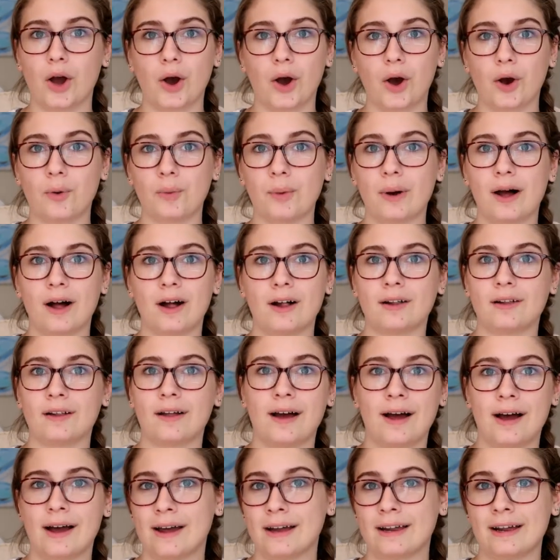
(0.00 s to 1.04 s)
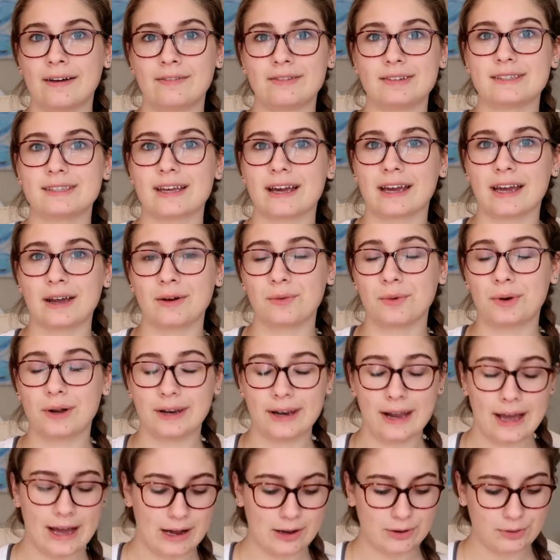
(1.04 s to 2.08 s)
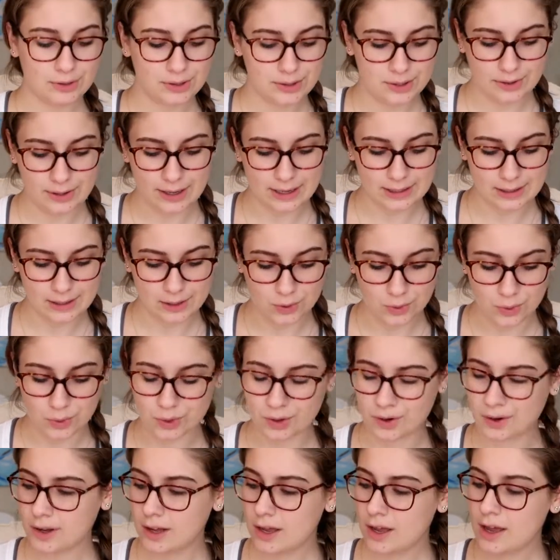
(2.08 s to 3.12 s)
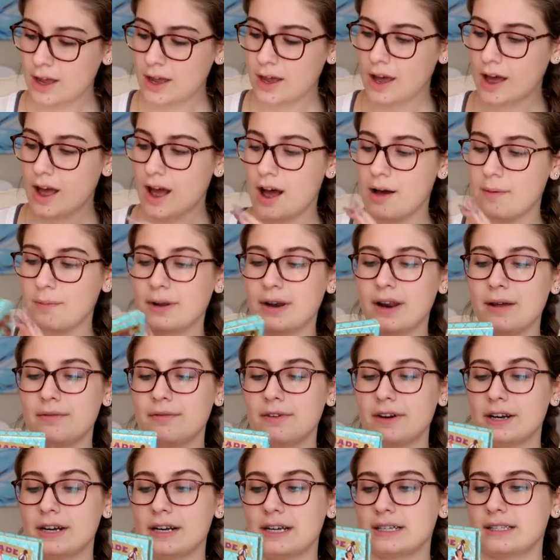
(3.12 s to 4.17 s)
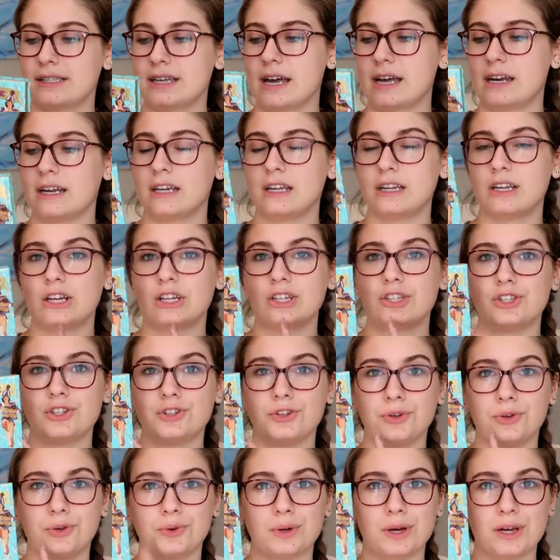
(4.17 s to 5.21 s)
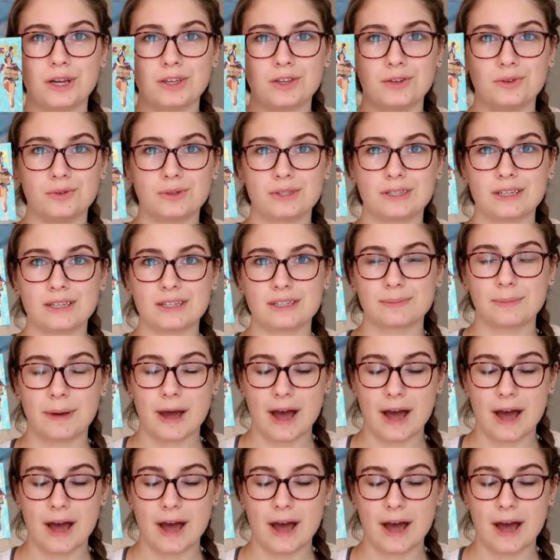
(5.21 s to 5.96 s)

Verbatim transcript: oh well, I have a second one now, so that's cool. But I'm very excited to use this